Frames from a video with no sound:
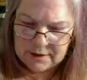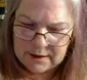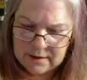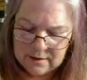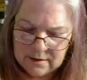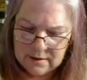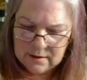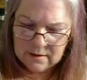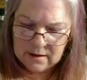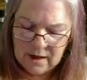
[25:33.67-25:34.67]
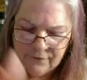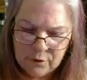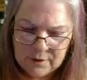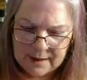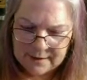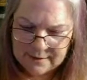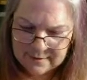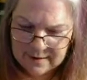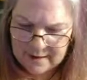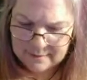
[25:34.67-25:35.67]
to like a male energy